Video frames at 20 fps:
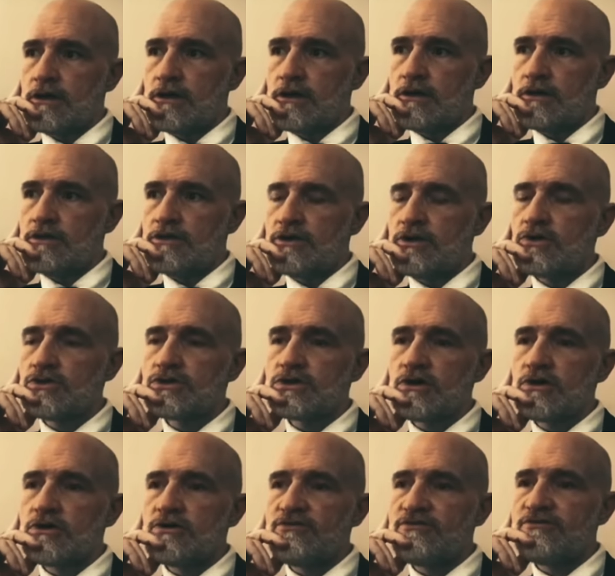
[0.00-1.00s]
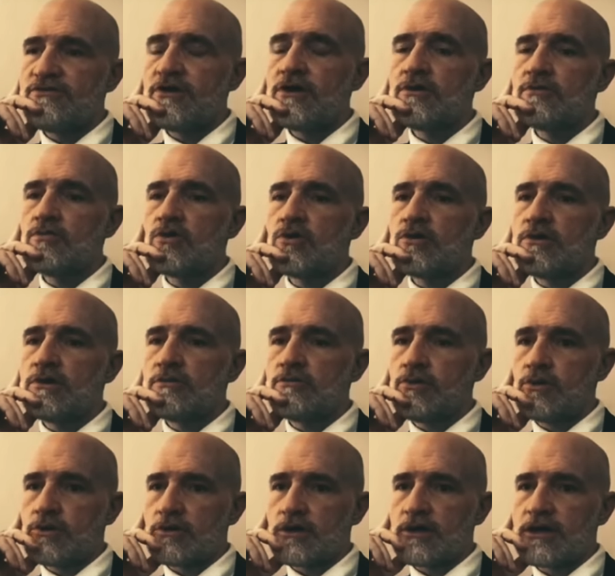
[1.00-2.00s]
those are far
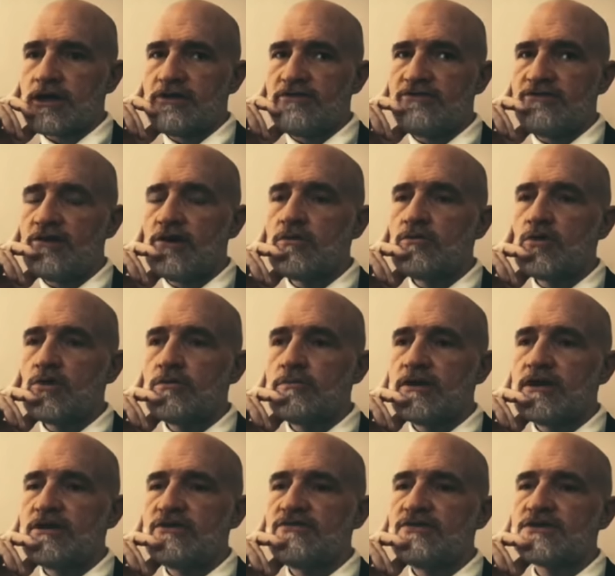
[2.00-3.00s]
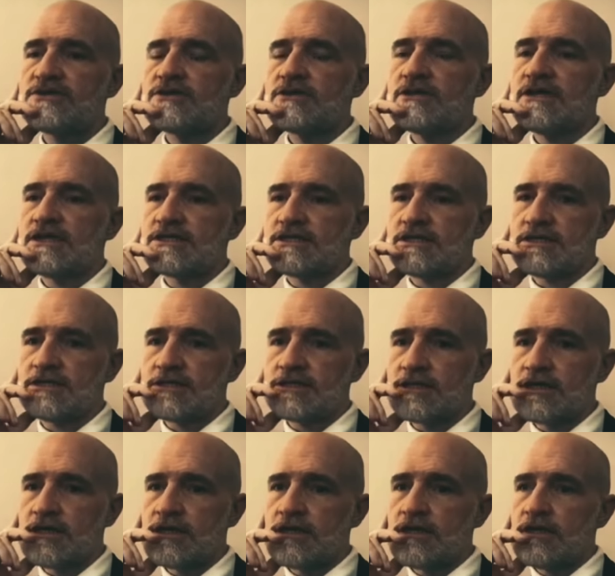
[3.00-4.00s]
more important and far more beneficial
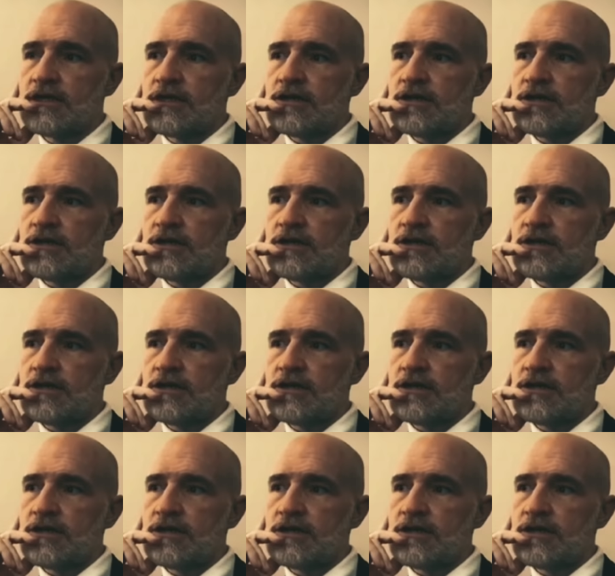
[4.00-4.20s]
lessons